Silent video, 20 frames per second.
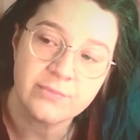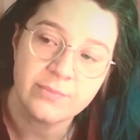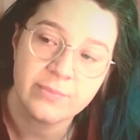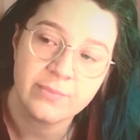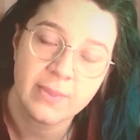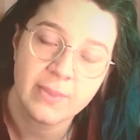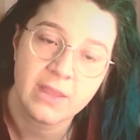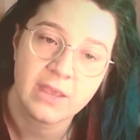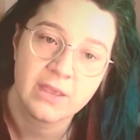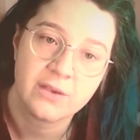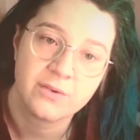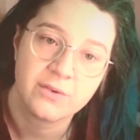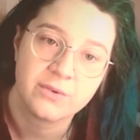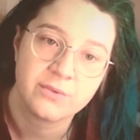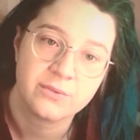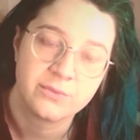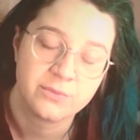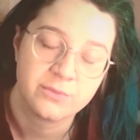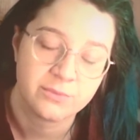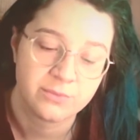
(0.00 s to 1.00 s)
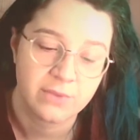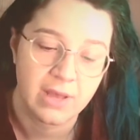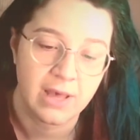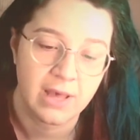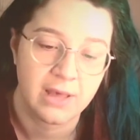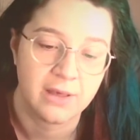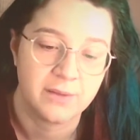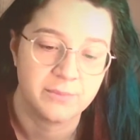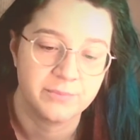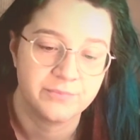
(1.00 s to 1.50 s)
He
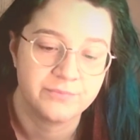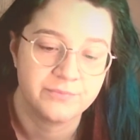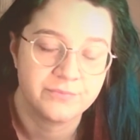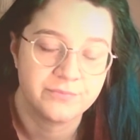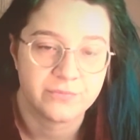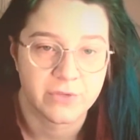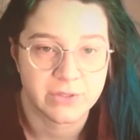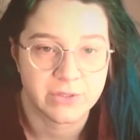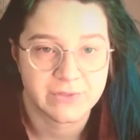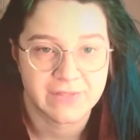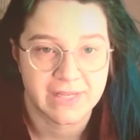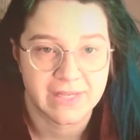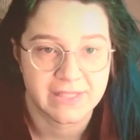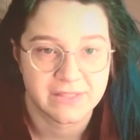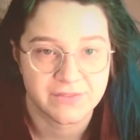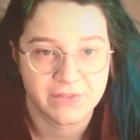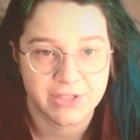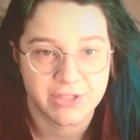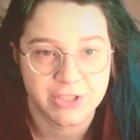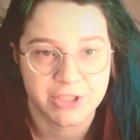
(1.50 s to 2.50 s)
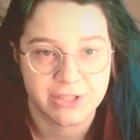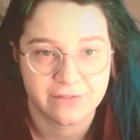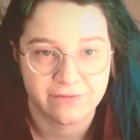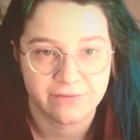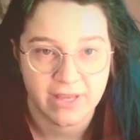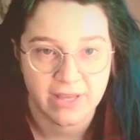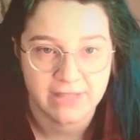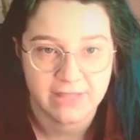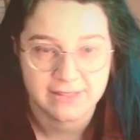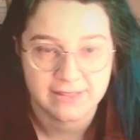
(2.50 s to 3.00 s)
wrote science fiction and
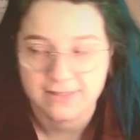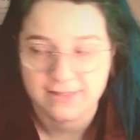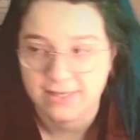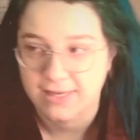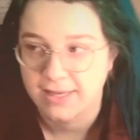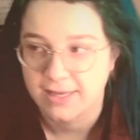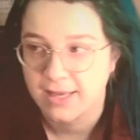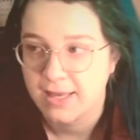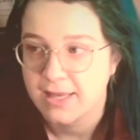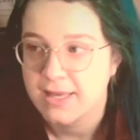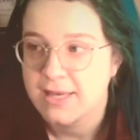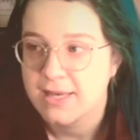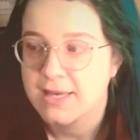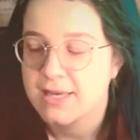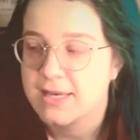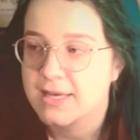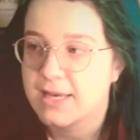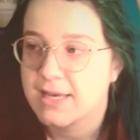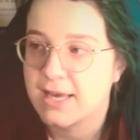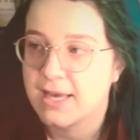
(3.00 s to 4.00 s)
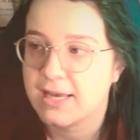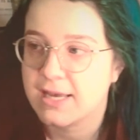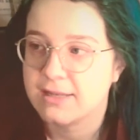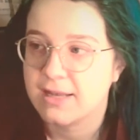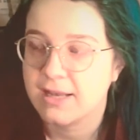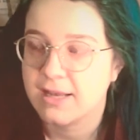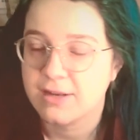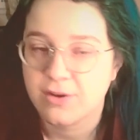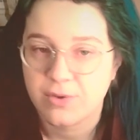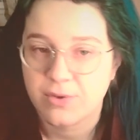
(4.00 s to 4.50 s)
fantasy. And
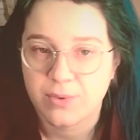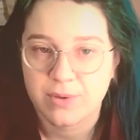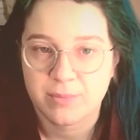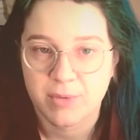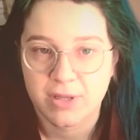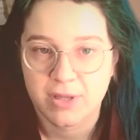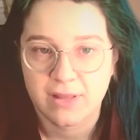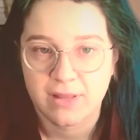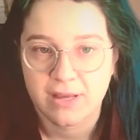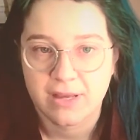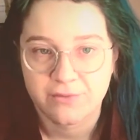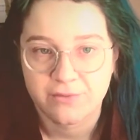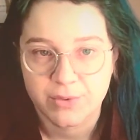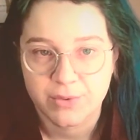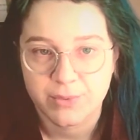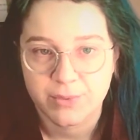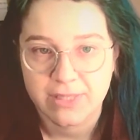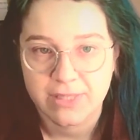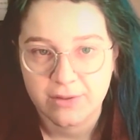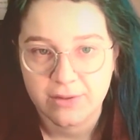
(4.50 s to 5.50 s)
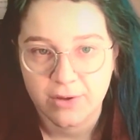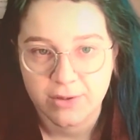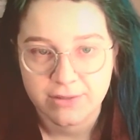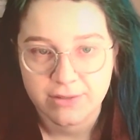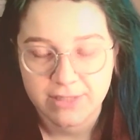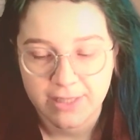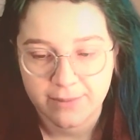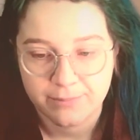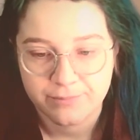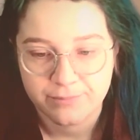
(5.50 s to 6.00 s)
I knew him online for a really long
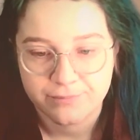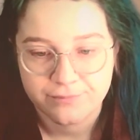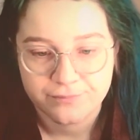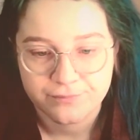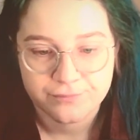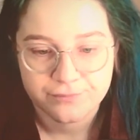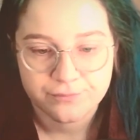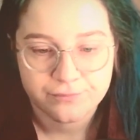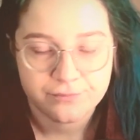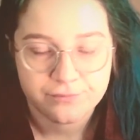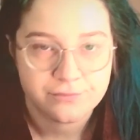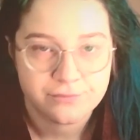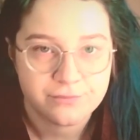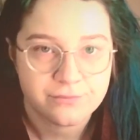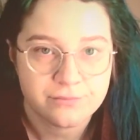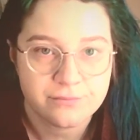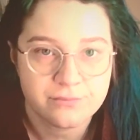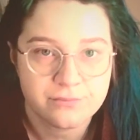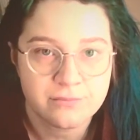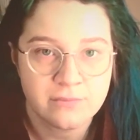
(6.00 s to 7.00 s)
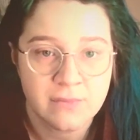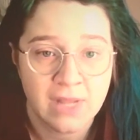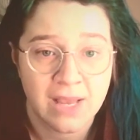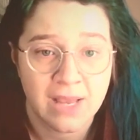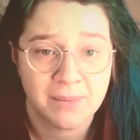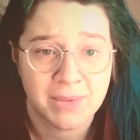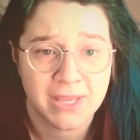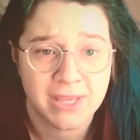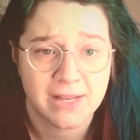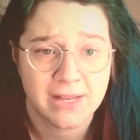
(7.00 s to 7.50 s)
time. I
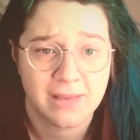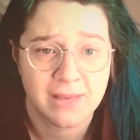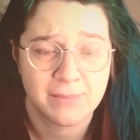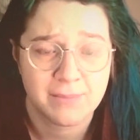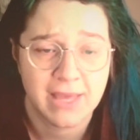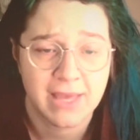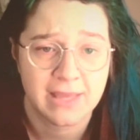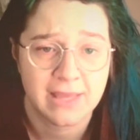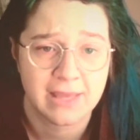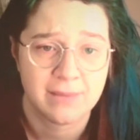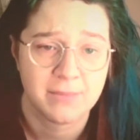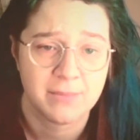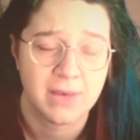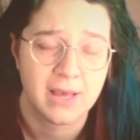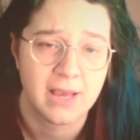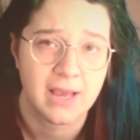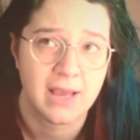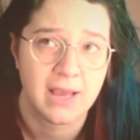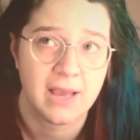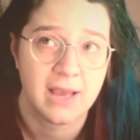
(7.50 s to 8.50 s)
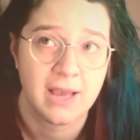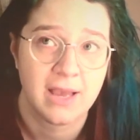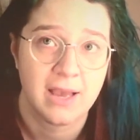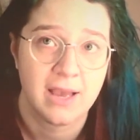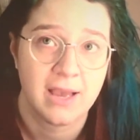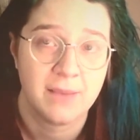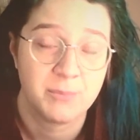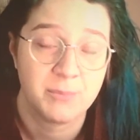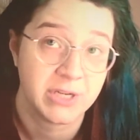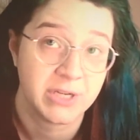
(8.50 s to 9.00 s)
mean, I'm
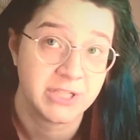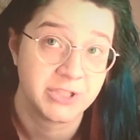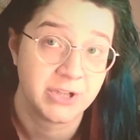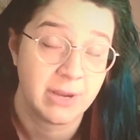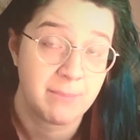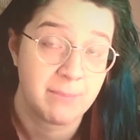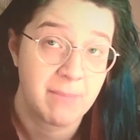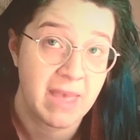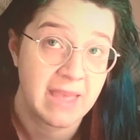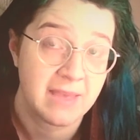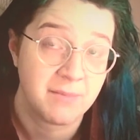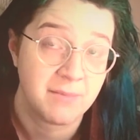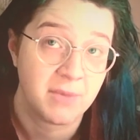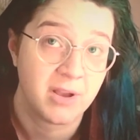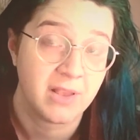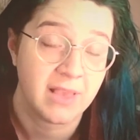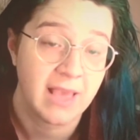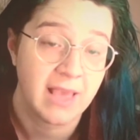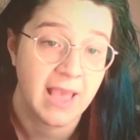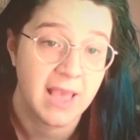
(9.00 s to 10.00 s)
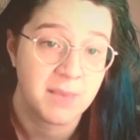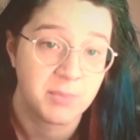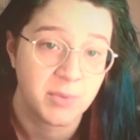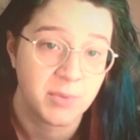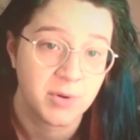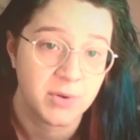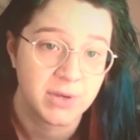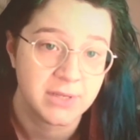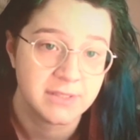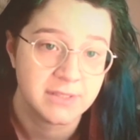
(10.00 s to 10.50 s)
pretty sure I met him on
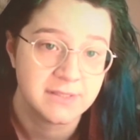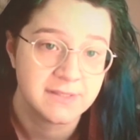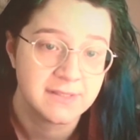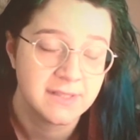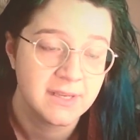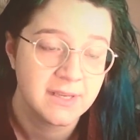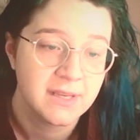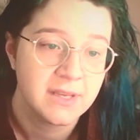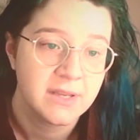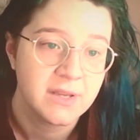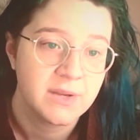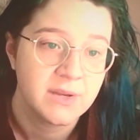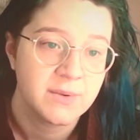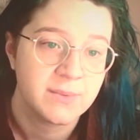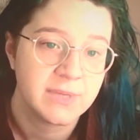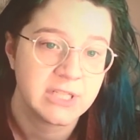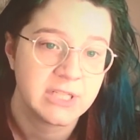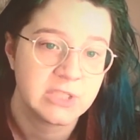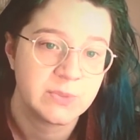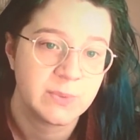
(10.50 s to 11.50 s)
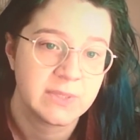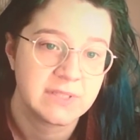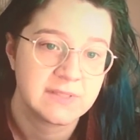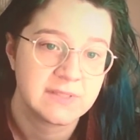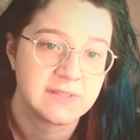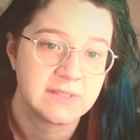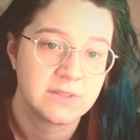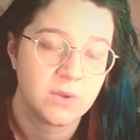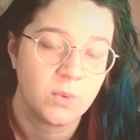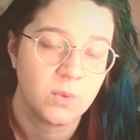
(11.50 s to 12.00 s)
Kboards, which was
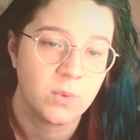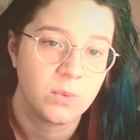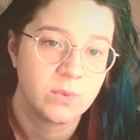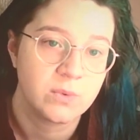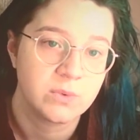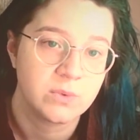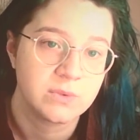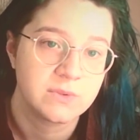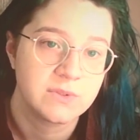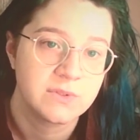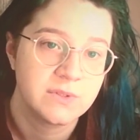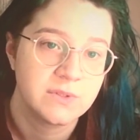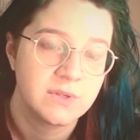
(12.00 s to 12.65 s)
an old